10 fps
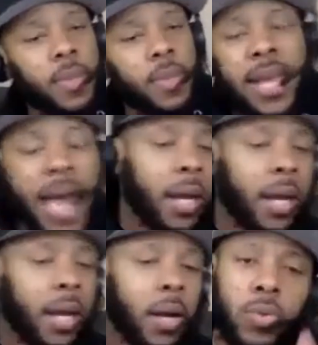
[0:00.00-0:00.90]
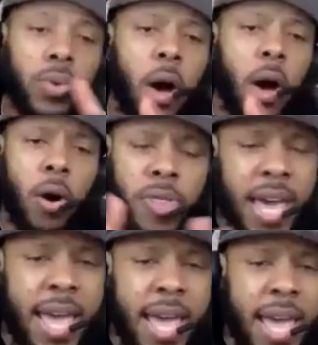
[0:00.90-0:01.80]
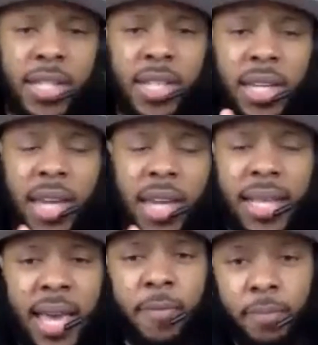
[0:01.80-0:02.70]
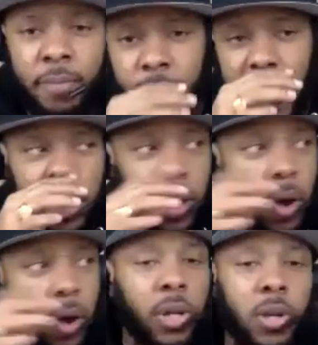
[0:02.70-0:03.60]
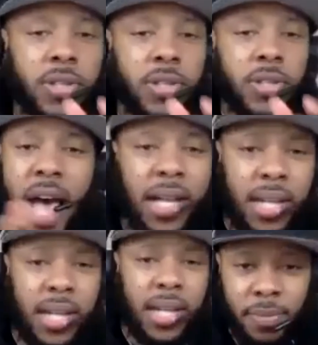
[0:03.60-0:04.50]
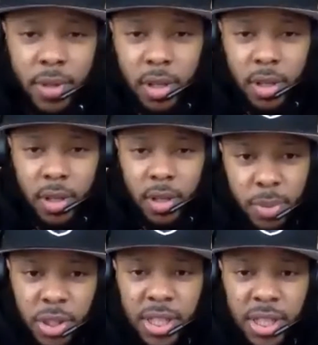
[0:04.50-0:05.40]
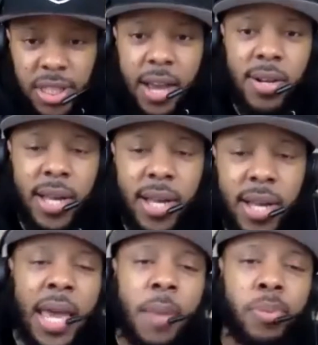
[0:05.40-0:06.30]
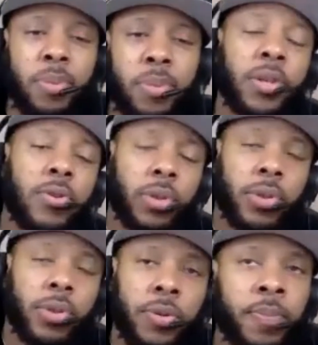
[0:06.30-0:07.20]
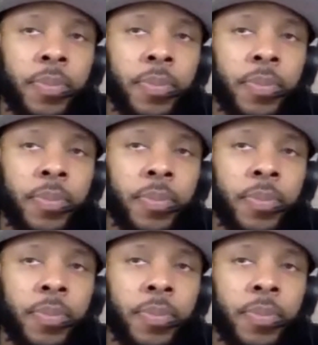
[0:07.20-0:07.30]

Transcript: like kind of going through the whole thing and shit like that, like the whole little saga of bullshit that Earl kind of like put dude through.